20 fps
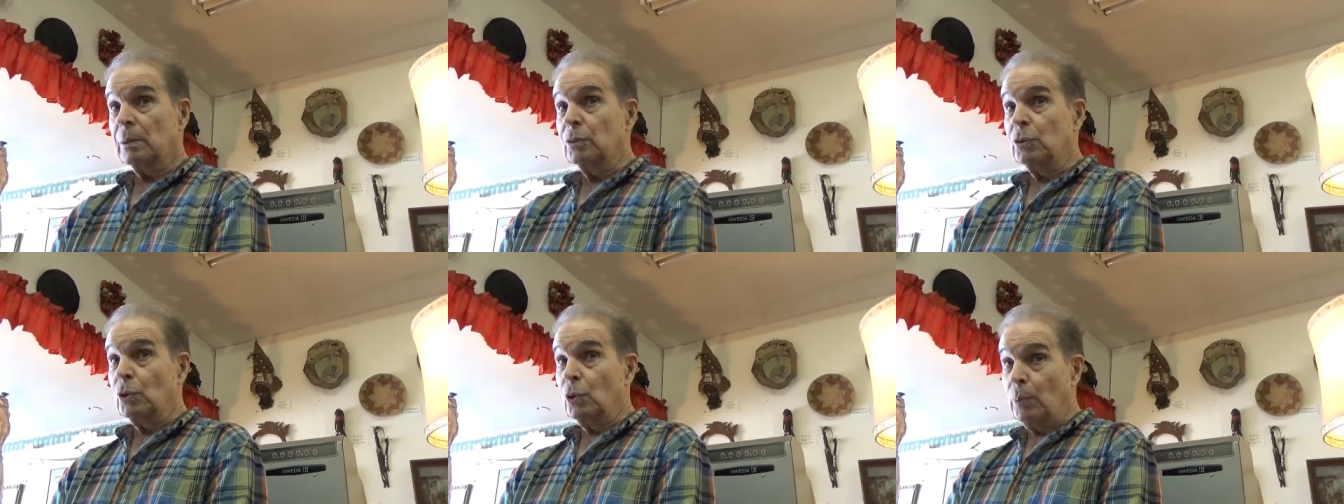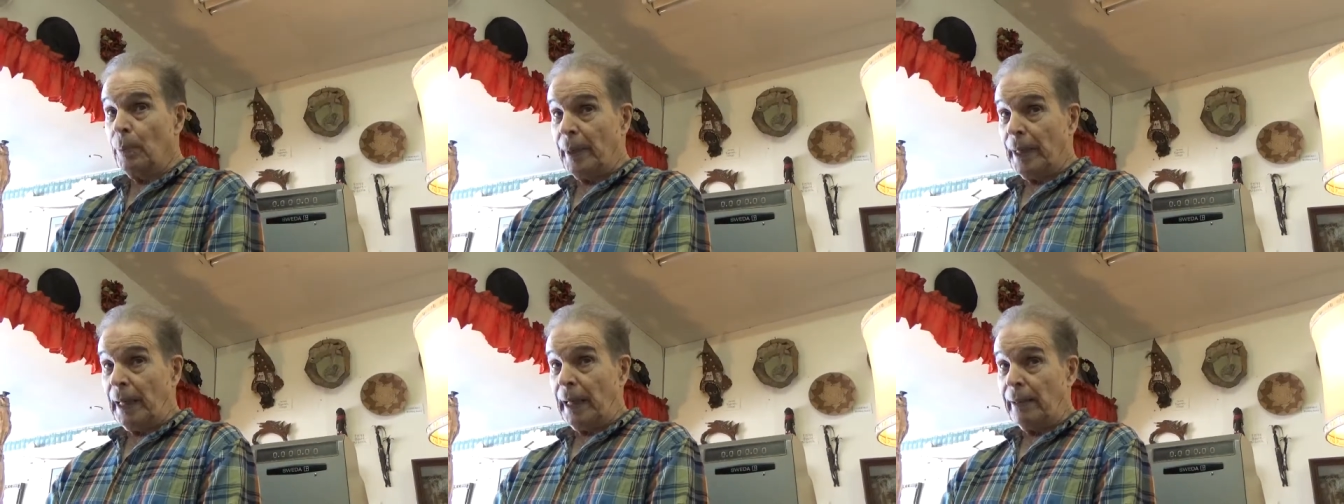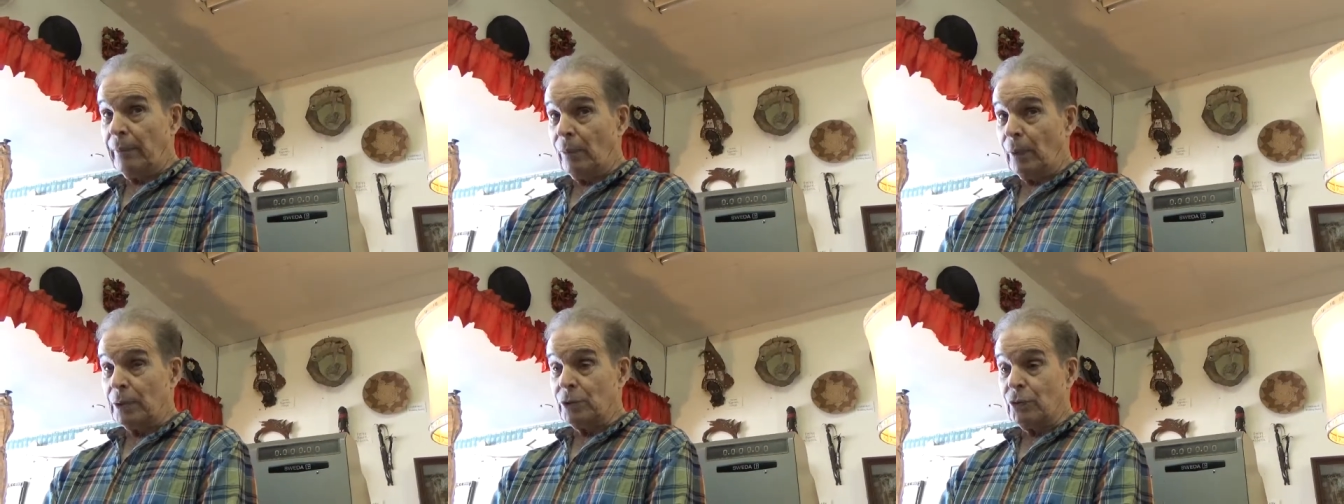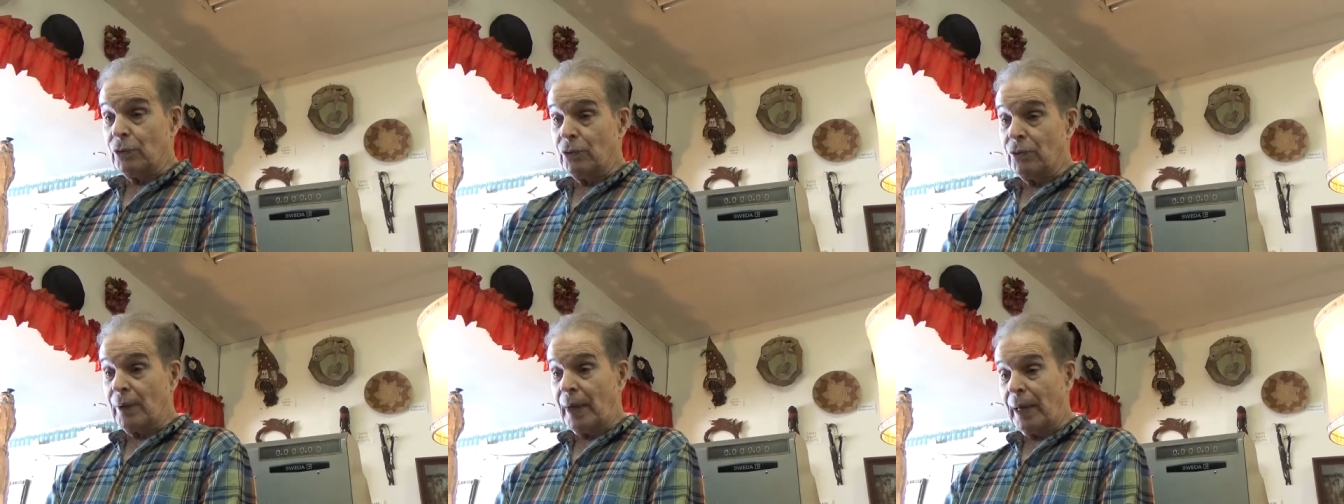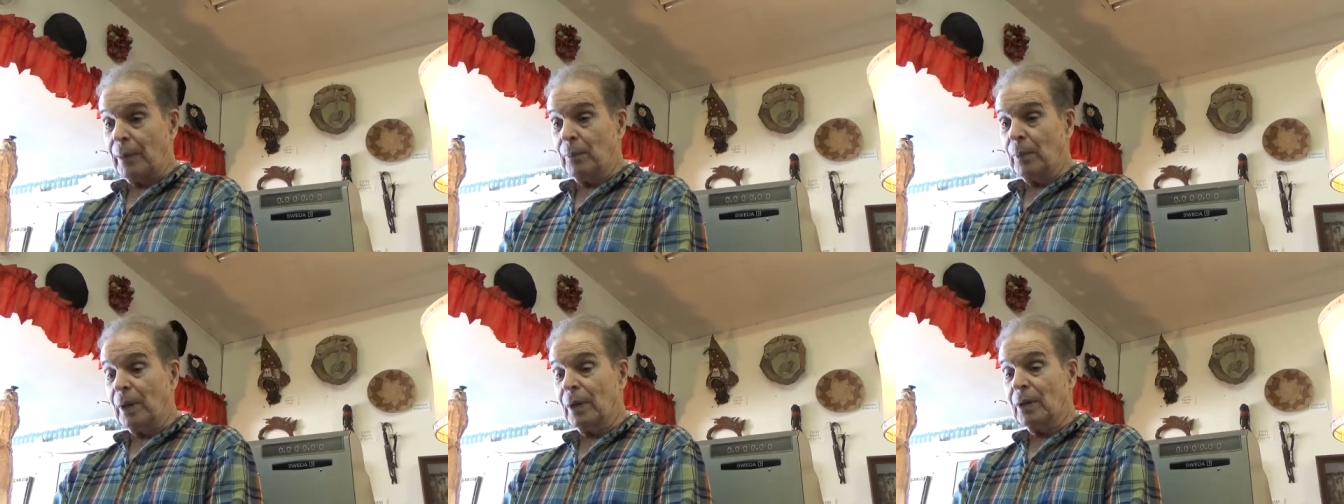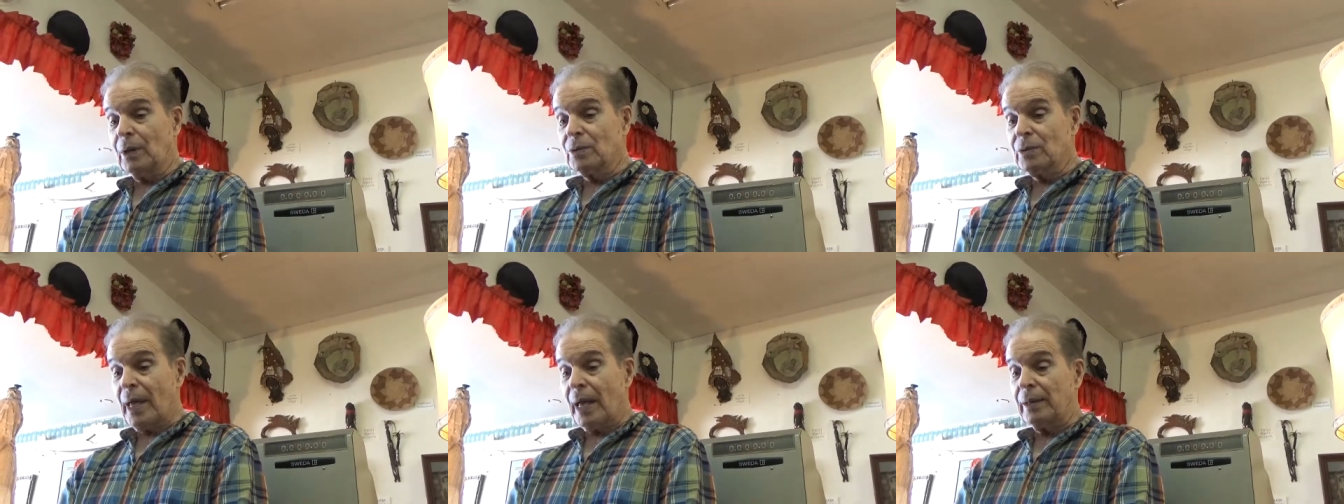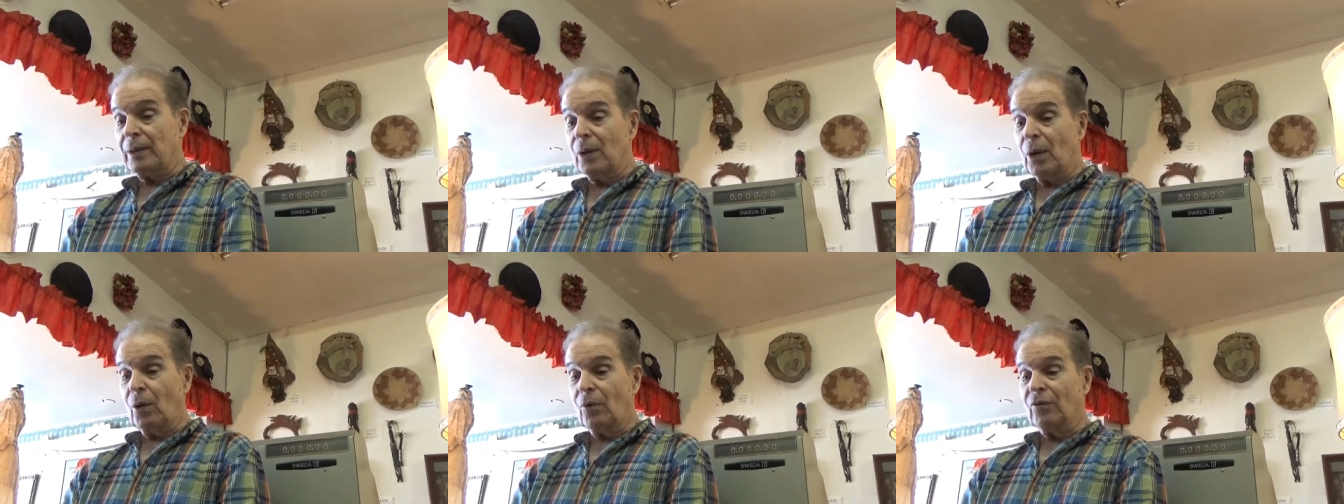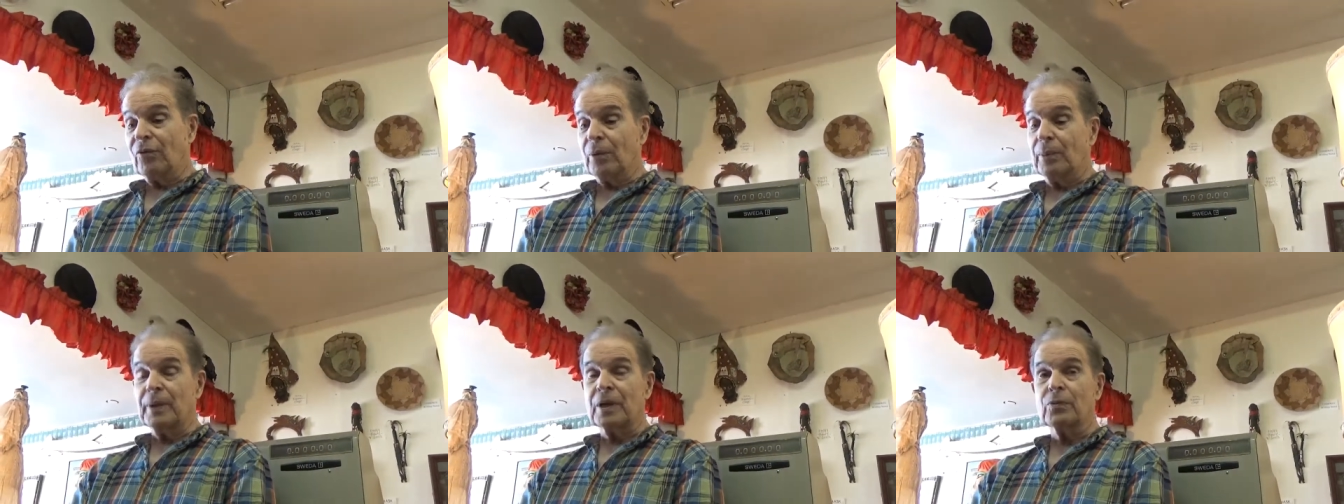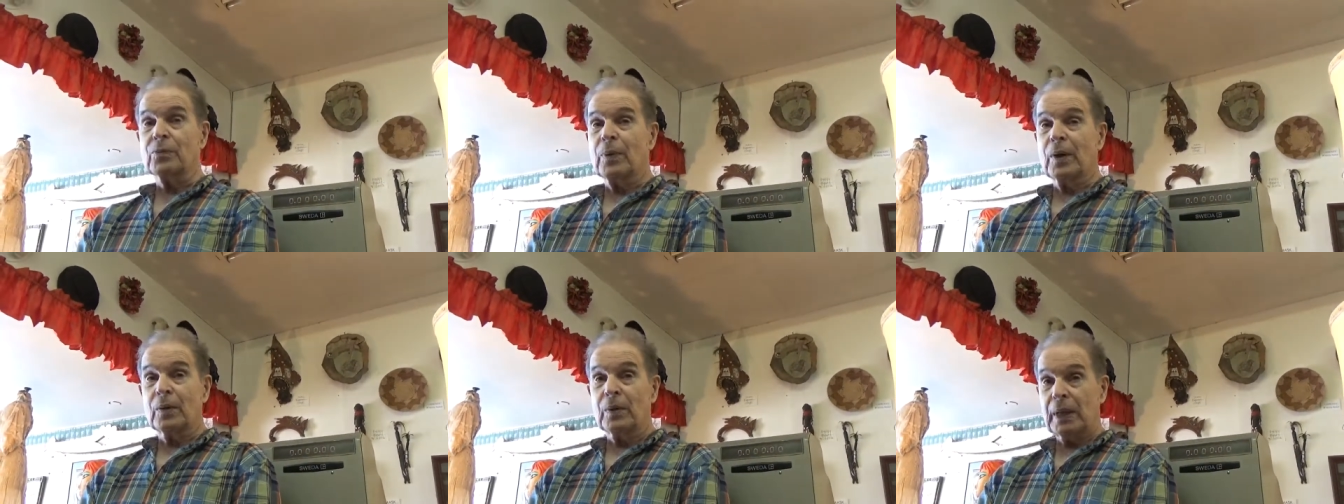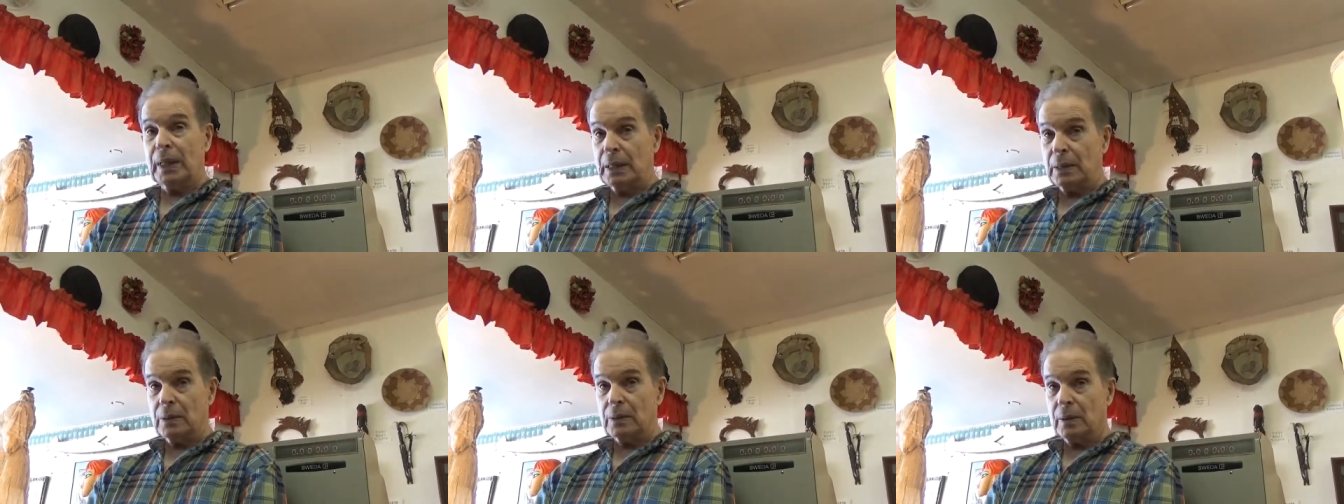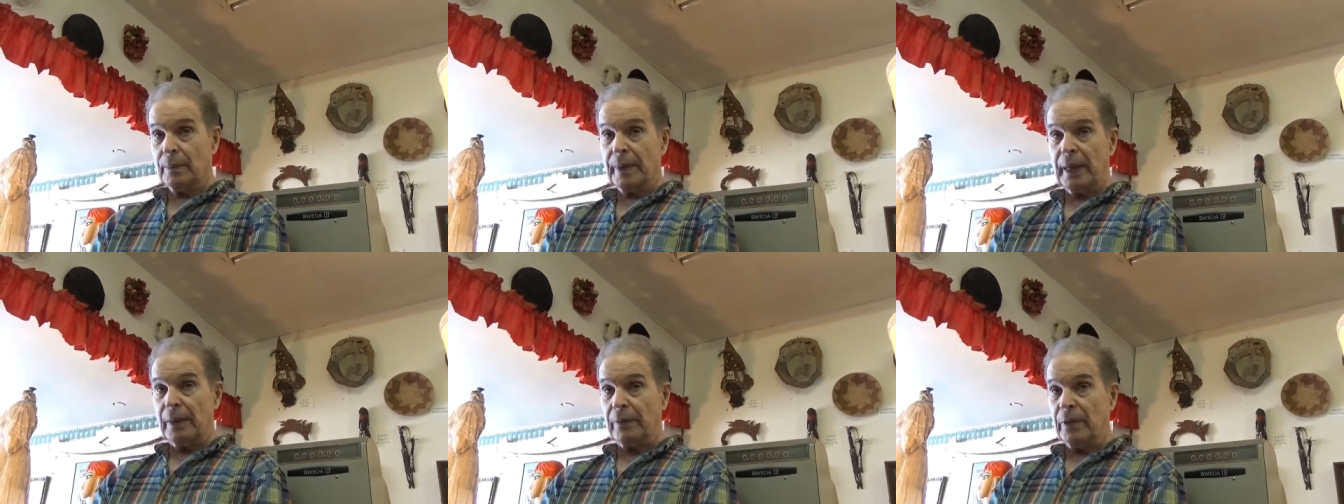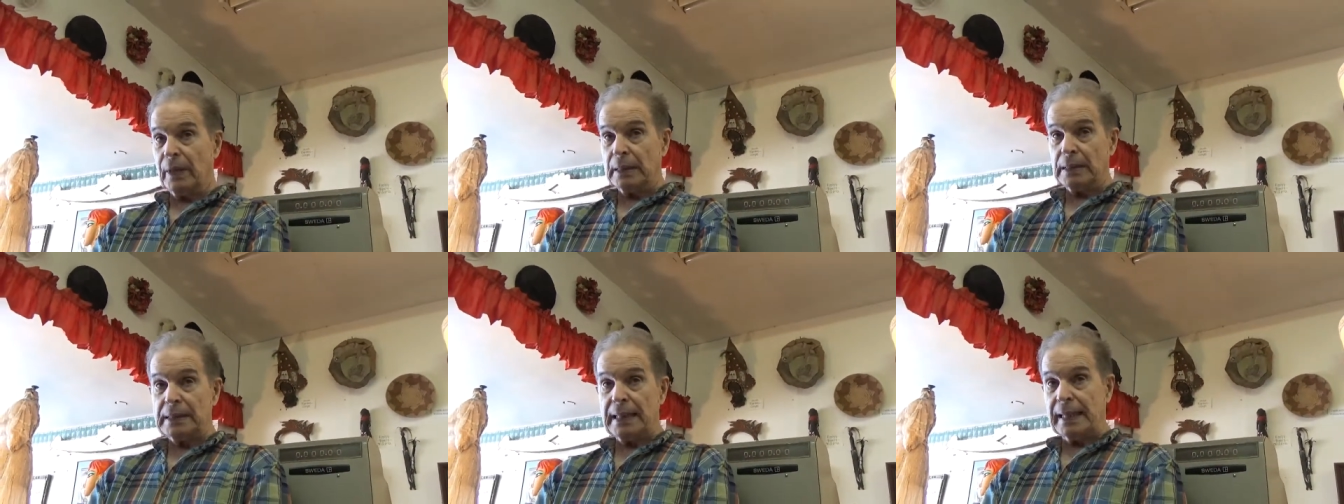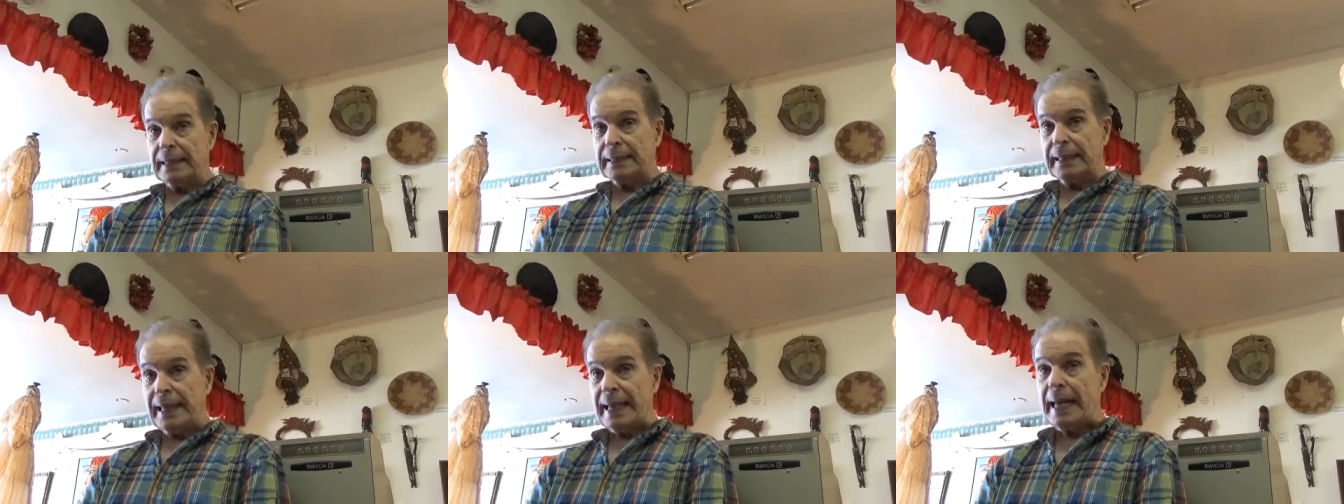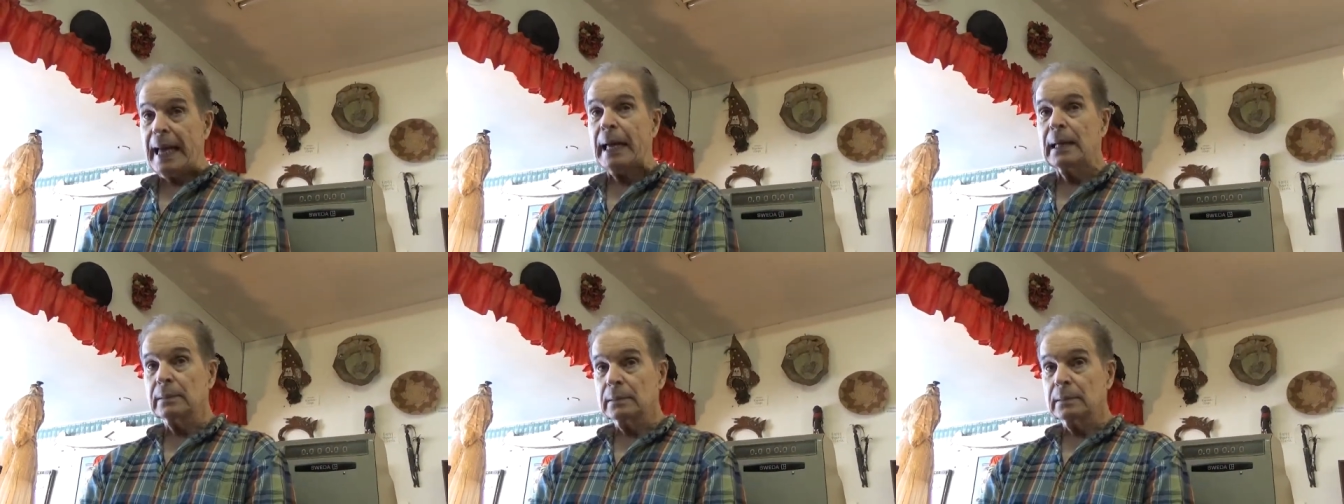do believe what you're saying because I know from experience about things like that.